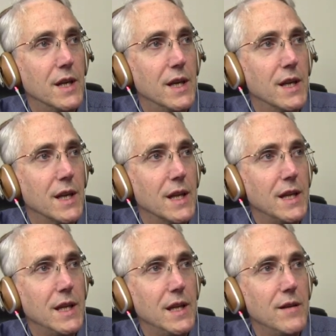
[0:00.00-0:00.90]
it
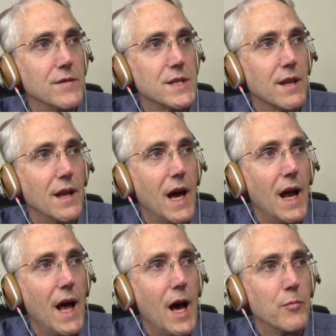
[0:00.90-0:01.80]
leaves
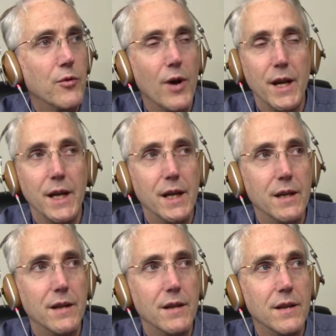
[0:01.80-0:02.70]
that app running
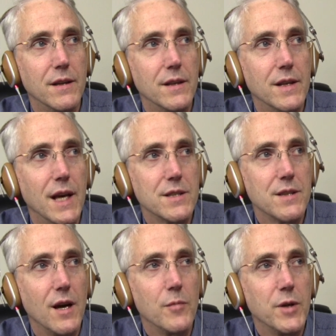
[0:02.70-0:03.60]

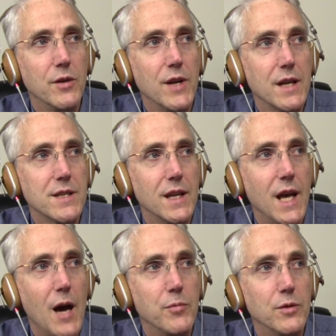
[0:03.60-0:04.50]
up here next to the
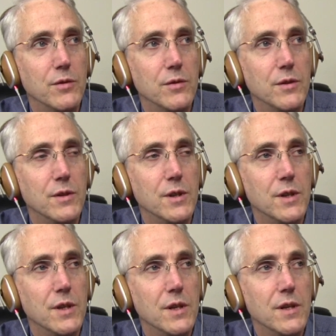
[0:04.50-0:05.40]
apple.
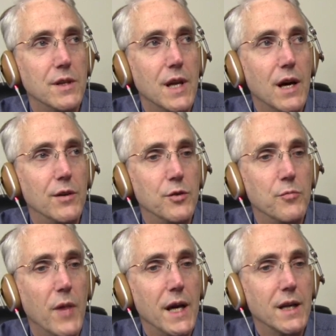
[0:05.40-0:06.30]
Now you
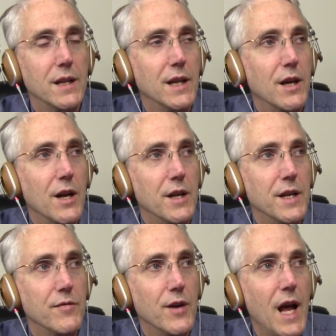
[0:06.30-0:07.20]
might click on a
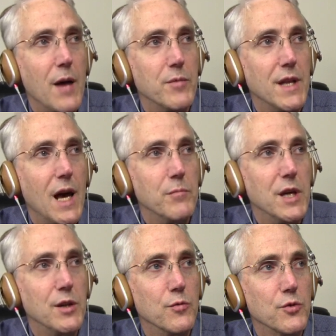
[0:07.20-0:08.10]
different app and that
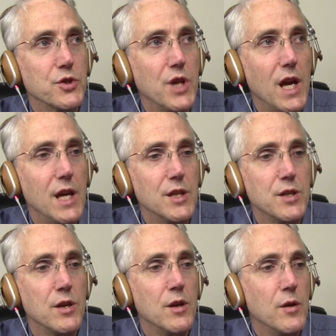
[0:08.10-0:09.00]
menu will
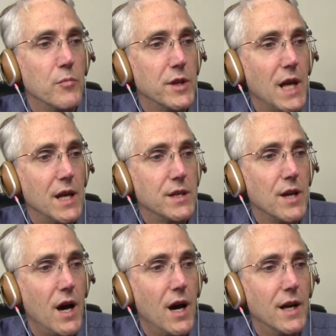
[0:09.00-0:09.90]
change, but that
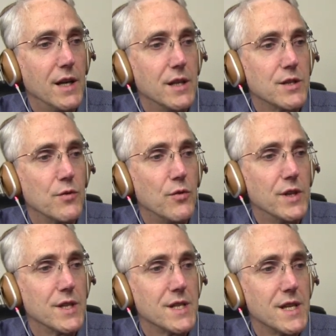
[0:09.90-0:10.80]
dot is
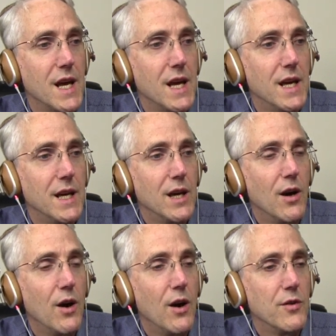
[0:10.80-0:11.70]
going to stay
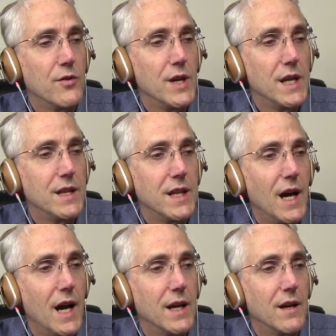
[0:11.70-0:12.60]
underneath the
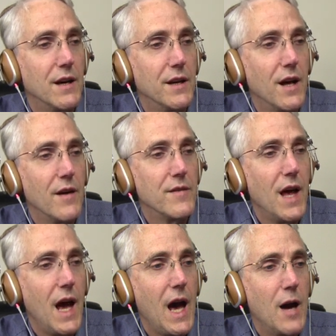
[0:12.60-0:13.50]
icon of
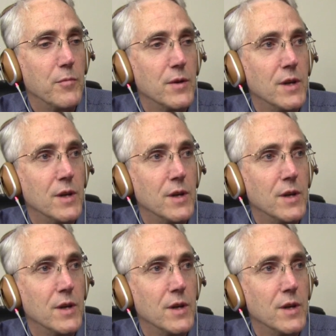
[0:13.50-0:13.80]
the app